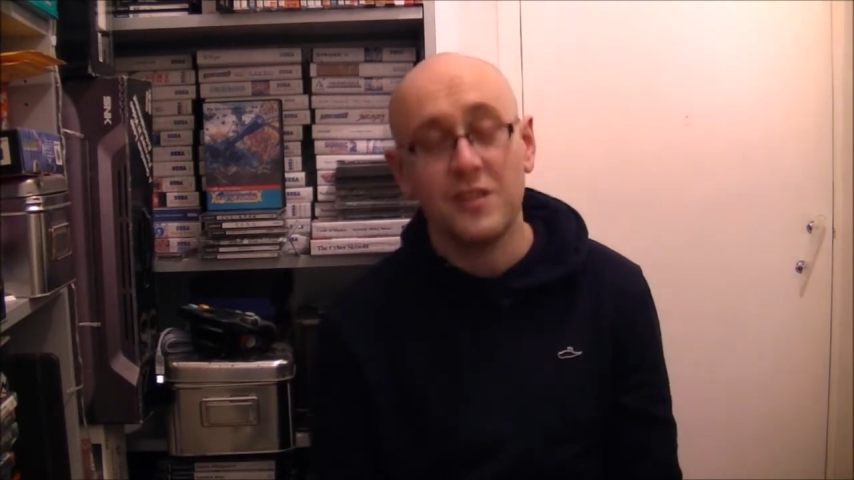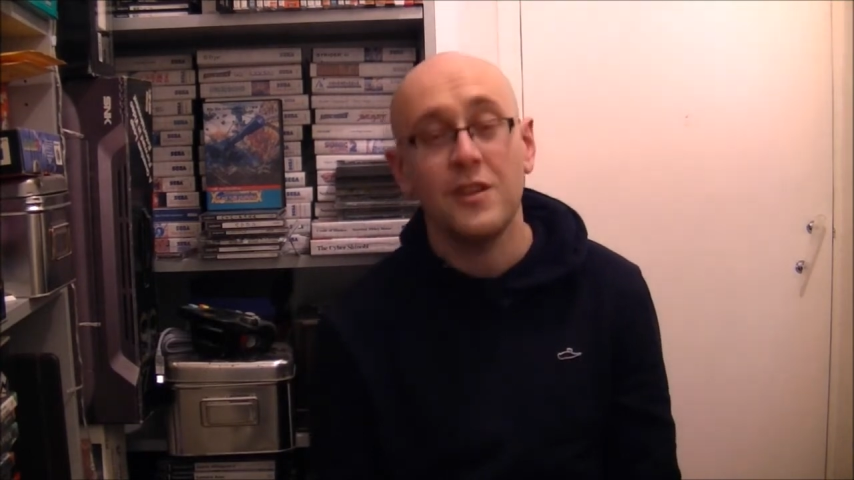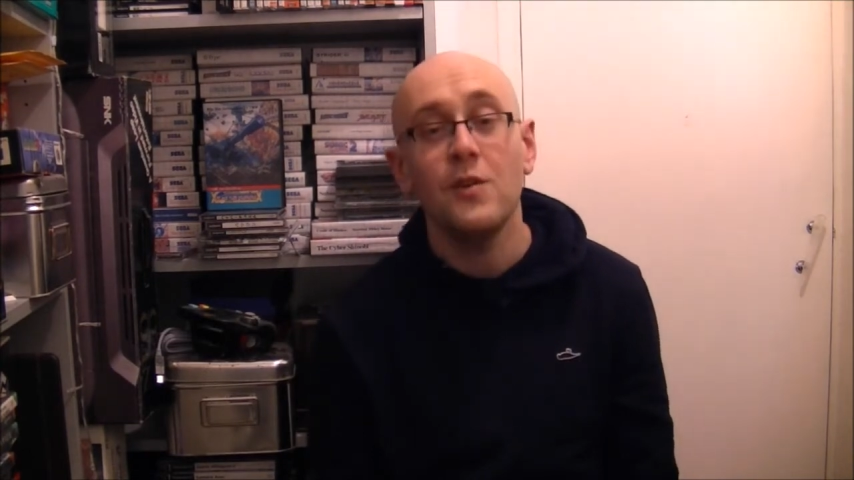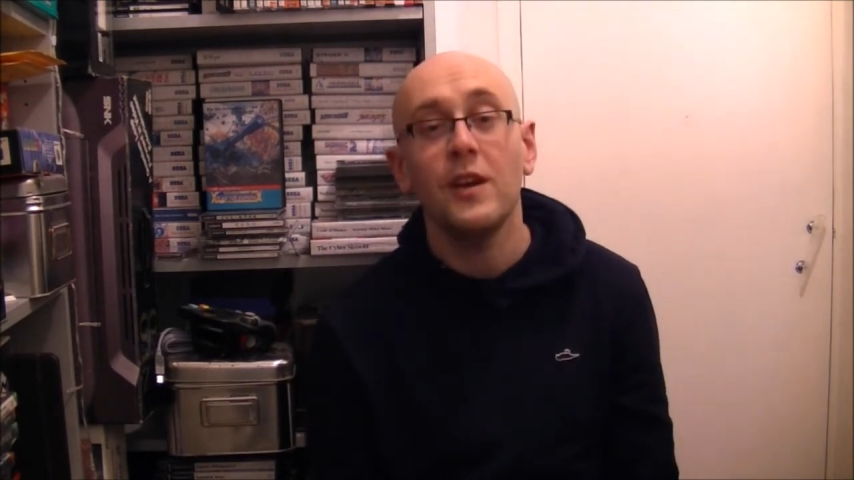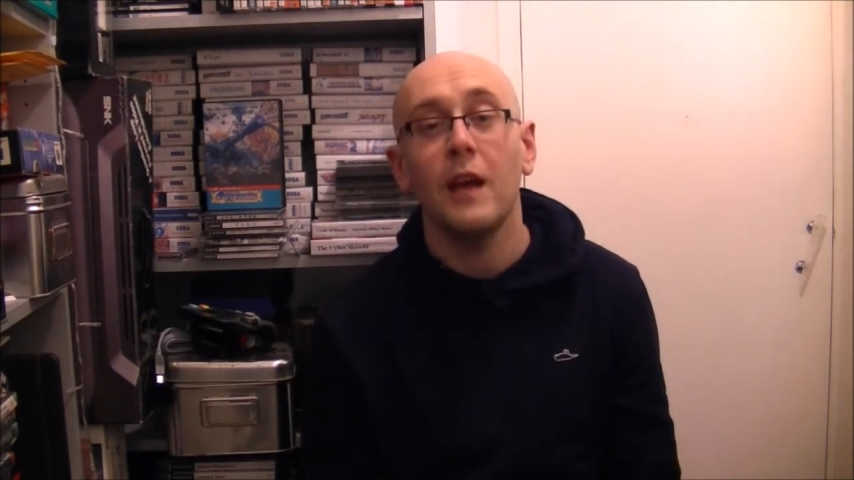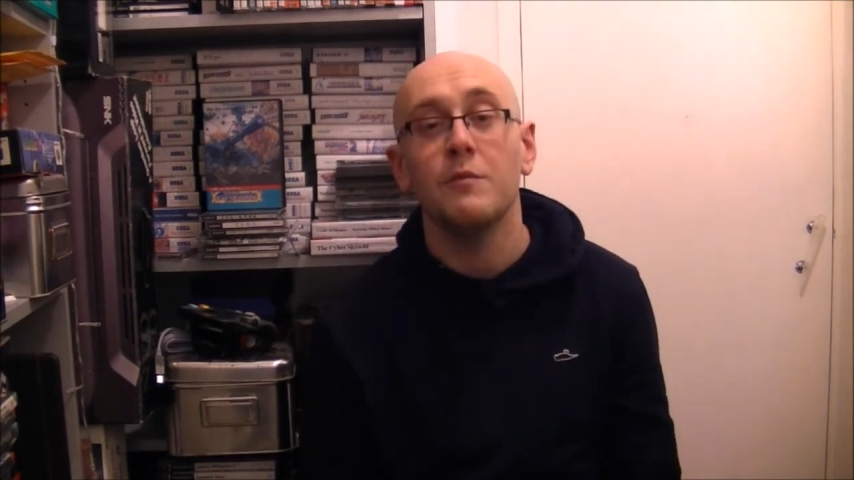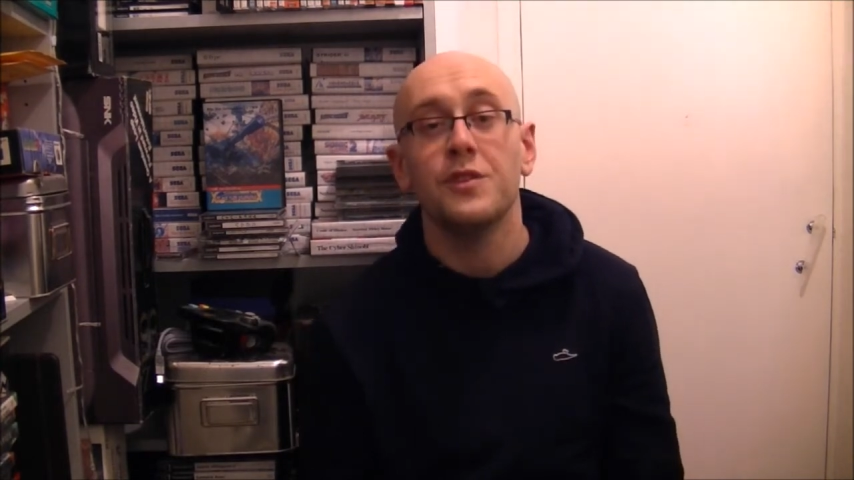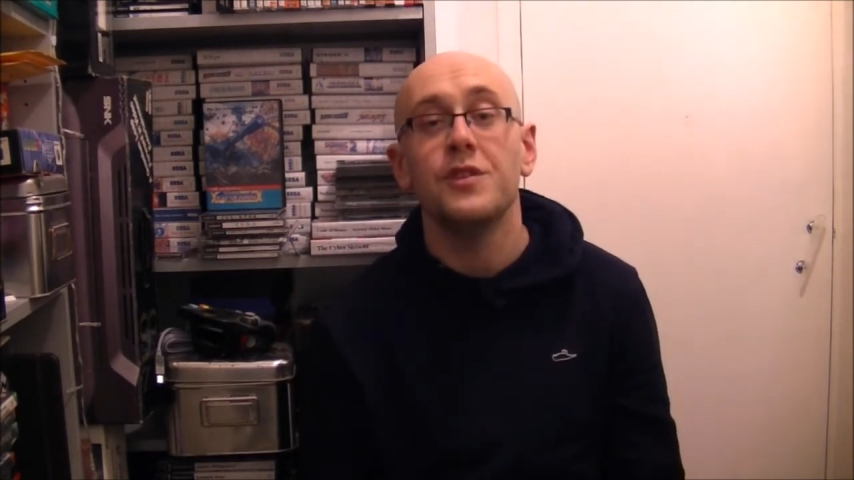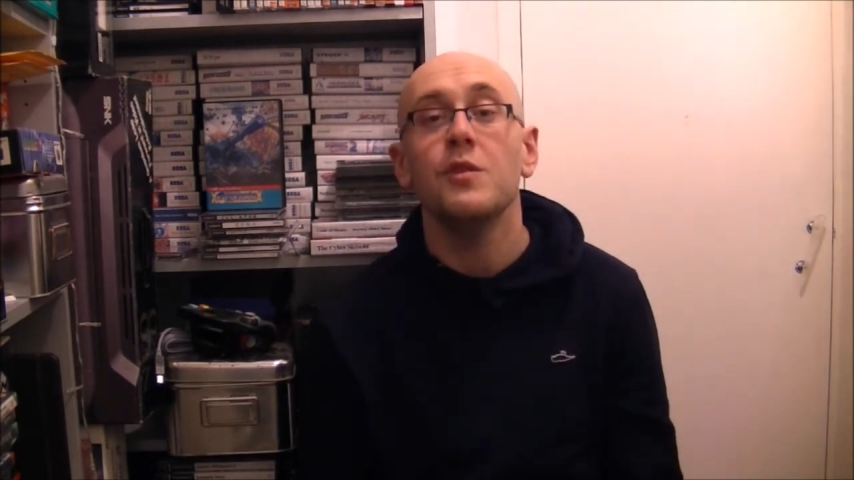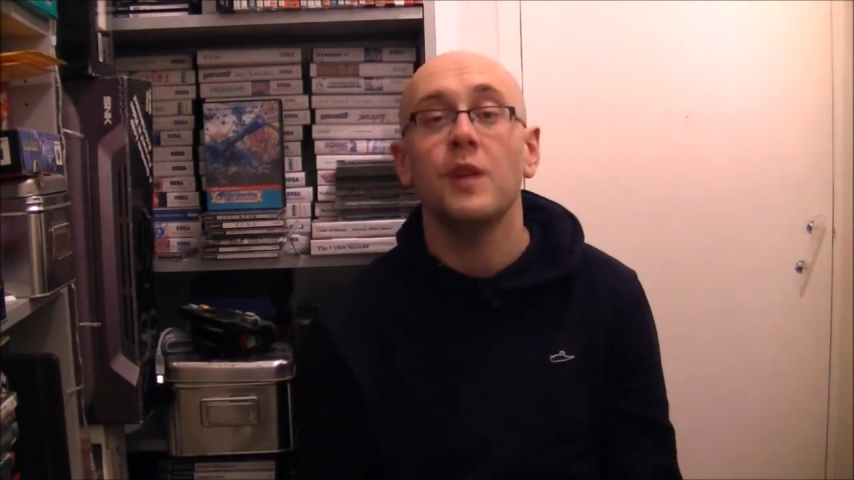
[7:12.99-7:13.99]
2 games are
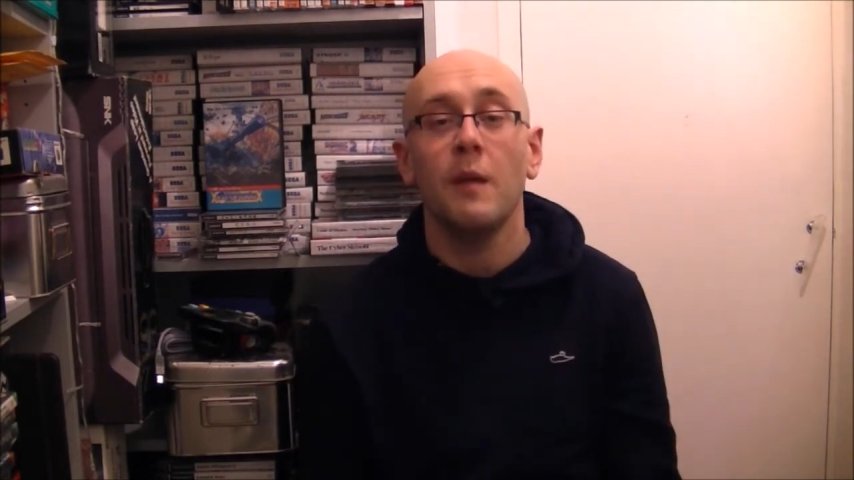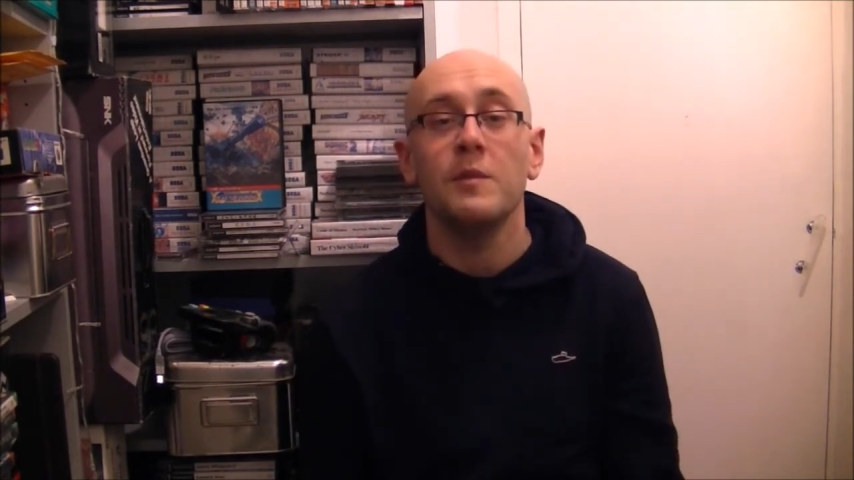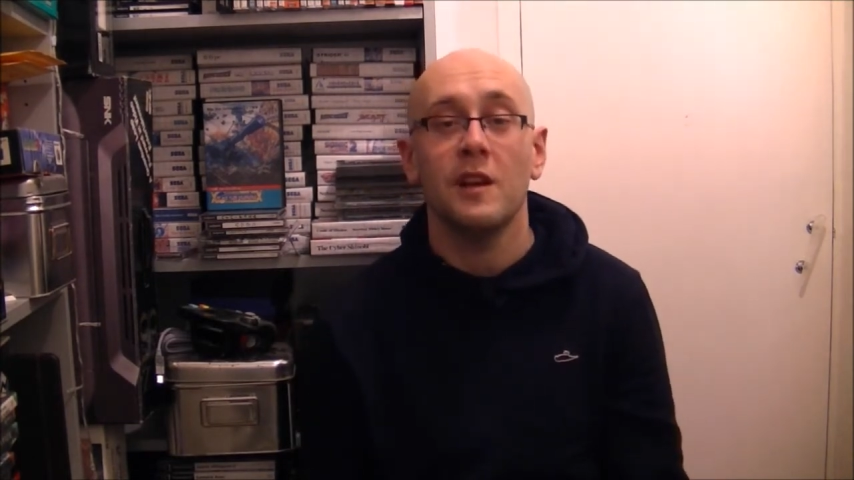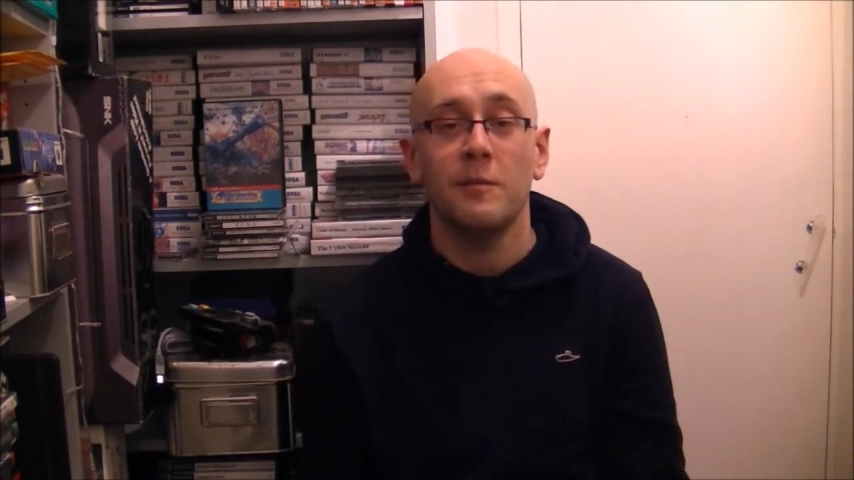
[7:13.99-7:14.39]
2 games that